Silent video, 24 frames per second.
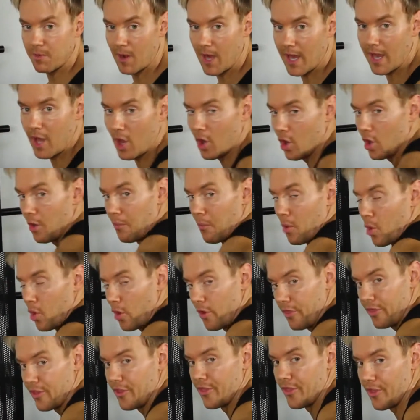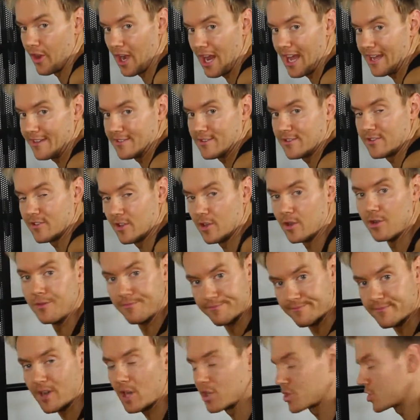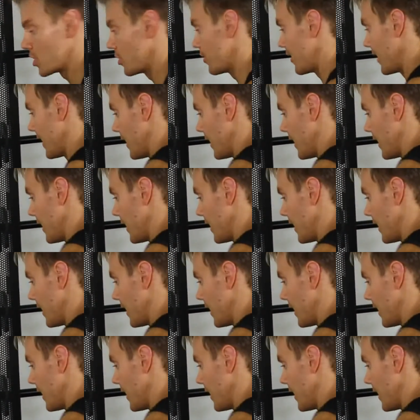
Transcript: play a lot more than the lats. So I'll show you